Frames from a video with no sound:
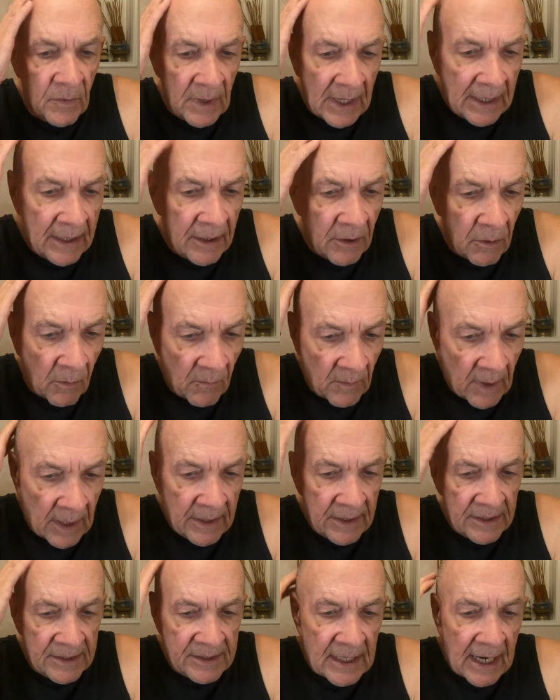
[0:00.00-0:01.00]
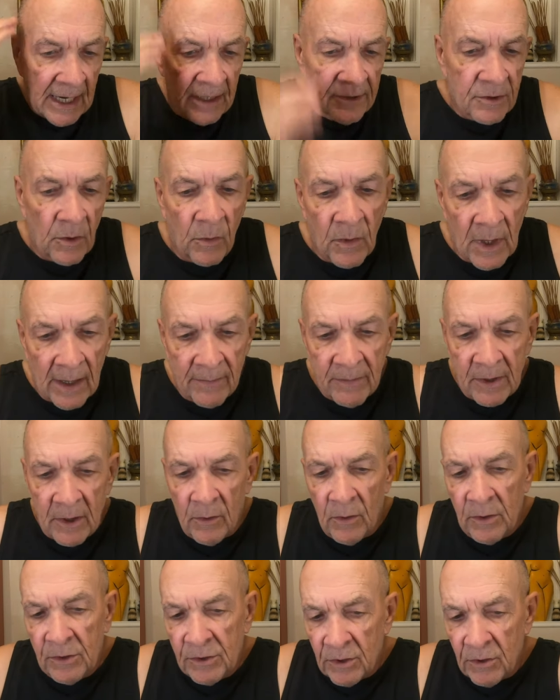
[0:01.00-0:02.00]
when I did over on this side so what I'm
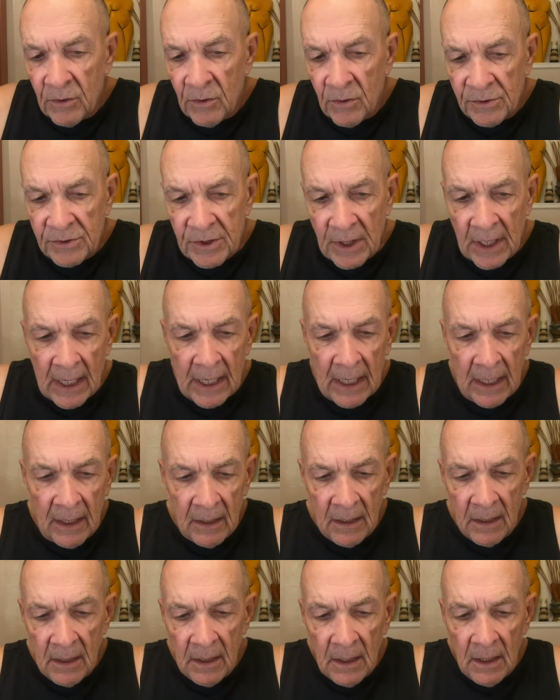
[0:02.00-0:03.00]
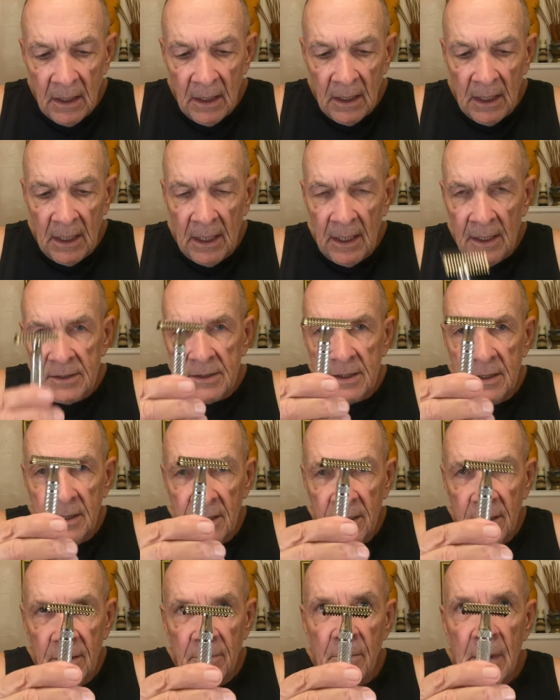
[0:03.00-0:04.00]
going to use today is
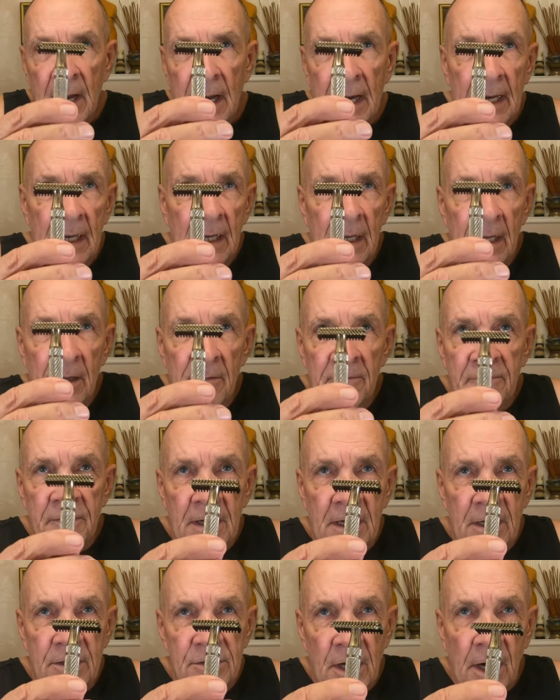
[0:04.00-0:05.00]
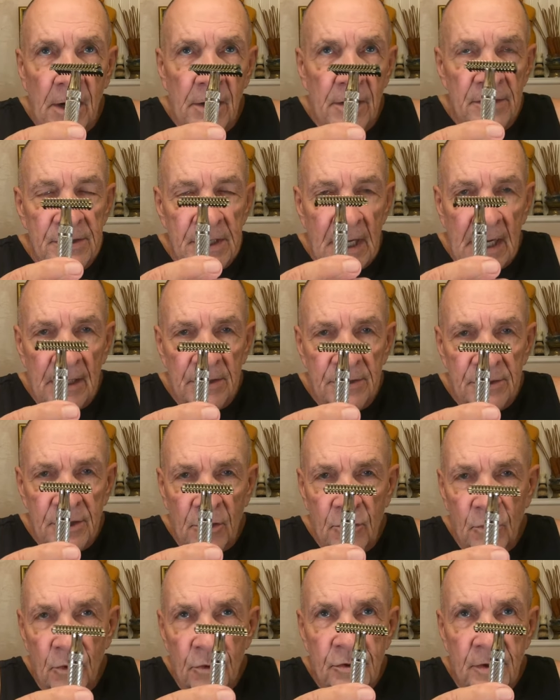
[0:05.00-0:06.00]
my Phoenix Artisans
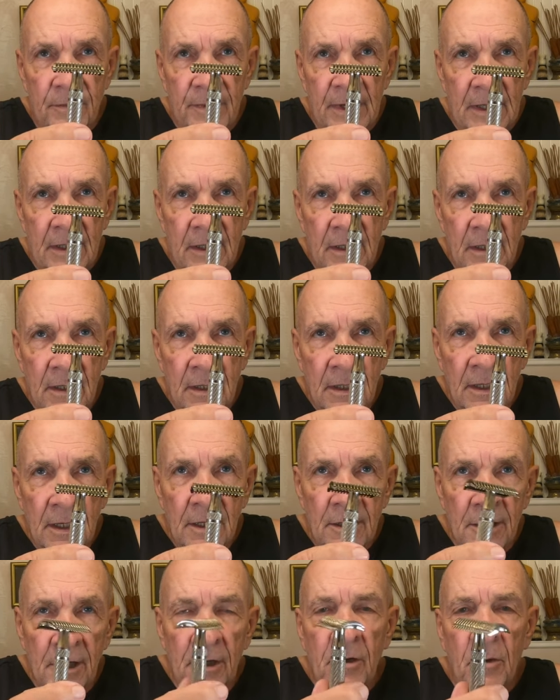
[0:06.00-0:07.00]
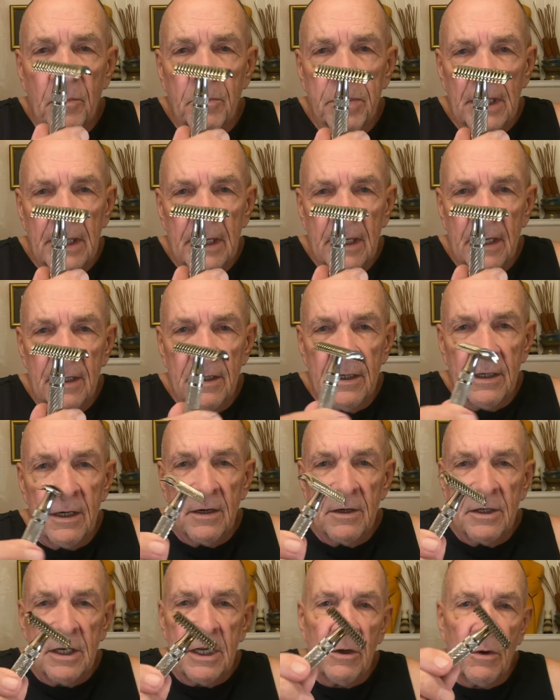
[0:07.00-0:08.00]
accoutrement nickel plated
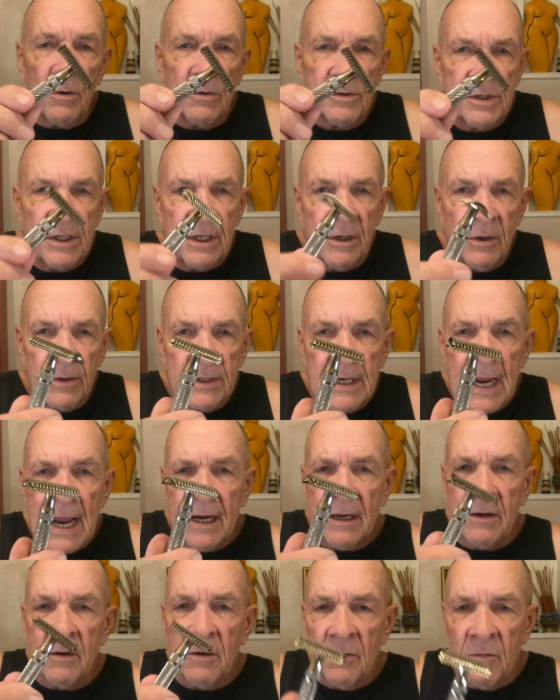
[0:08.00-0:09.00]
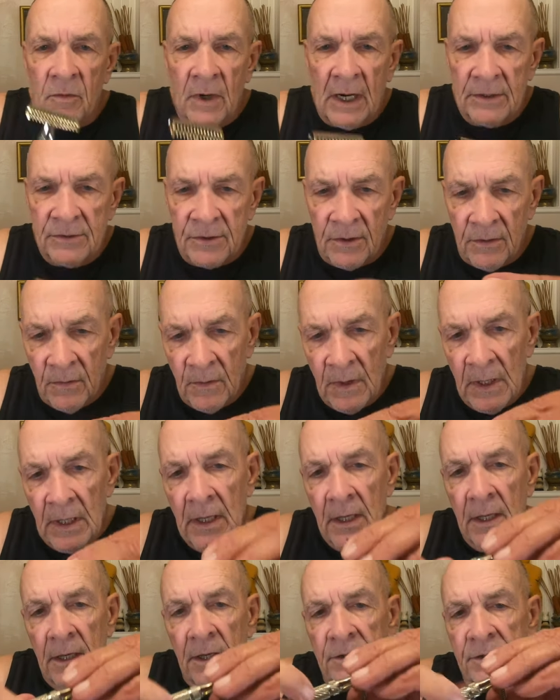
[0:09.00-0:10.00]
DOC or DOC razor
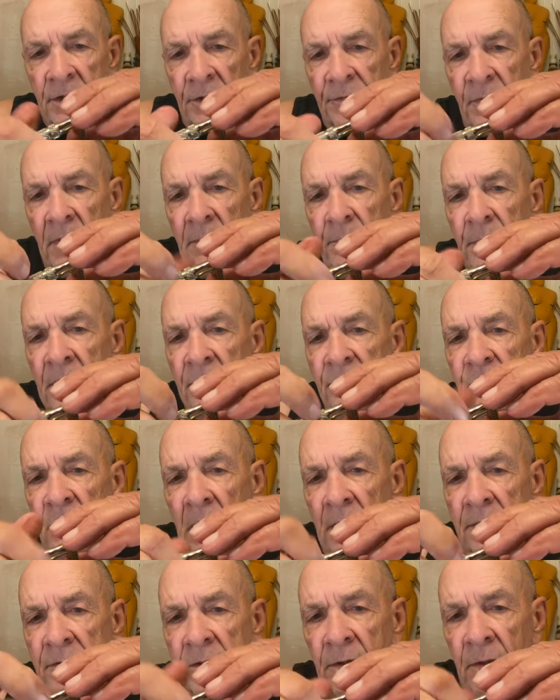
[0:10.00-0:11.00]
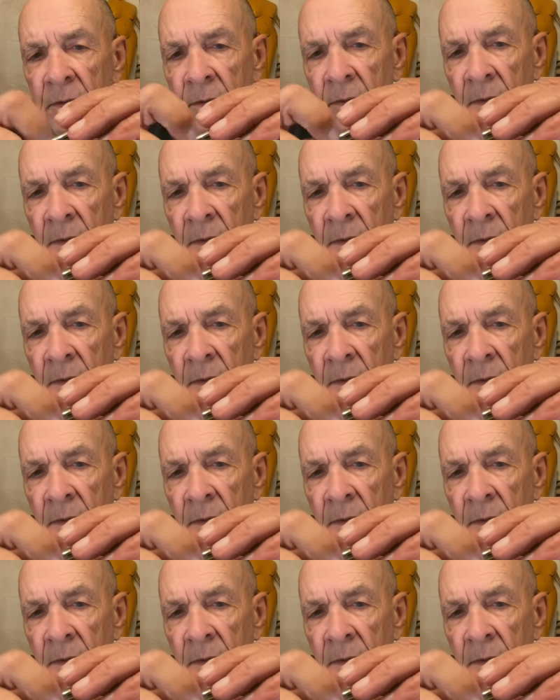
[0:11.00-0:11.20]
this is a three-piece razor.